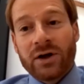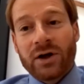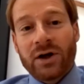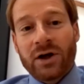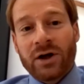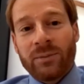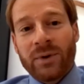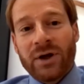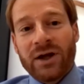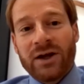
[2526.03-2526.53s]

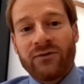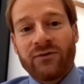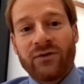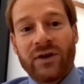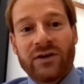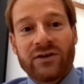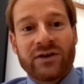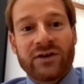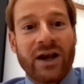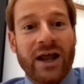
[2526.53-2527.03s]
If
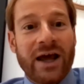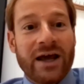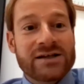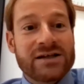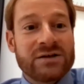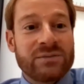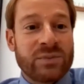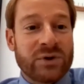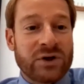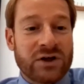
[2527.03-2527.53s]
they're
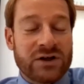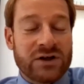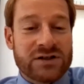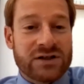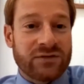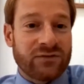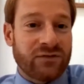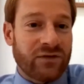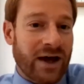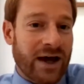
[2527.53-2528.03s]
selected because
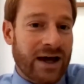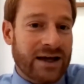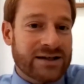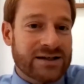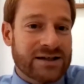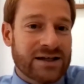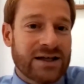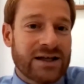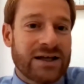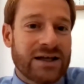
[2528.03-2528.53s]
of that,
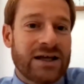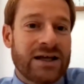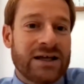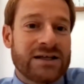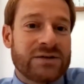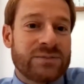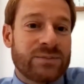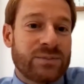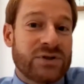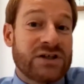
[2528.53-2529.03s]

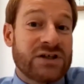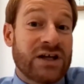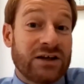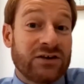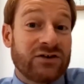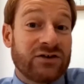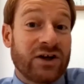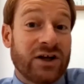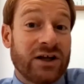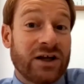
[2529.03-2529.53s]
it's
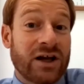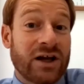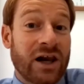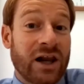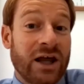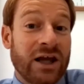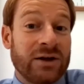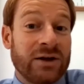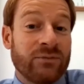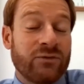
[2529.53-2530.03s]
potentially a
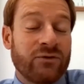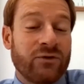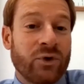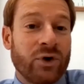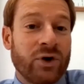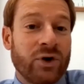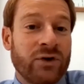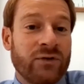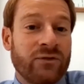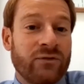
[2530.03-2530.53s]
claim
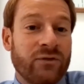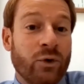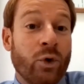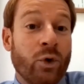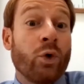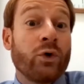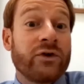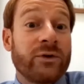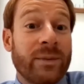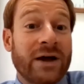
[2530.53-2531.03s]
for an
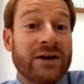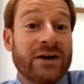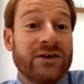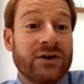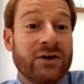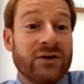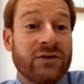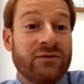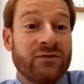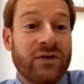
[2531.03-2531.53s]

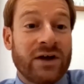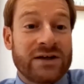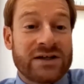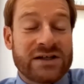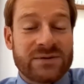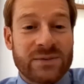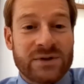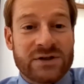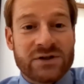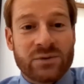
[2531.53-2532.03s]
automatic unfair
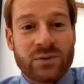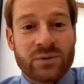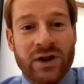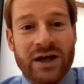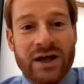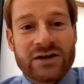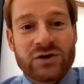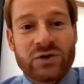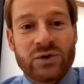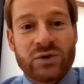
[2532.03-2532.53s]
dismissal where
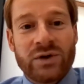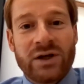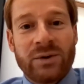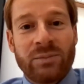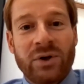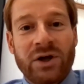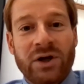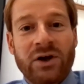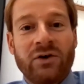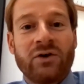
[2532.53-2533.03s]
that 2 year
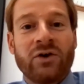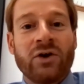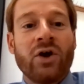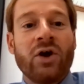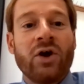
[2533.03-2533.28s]
period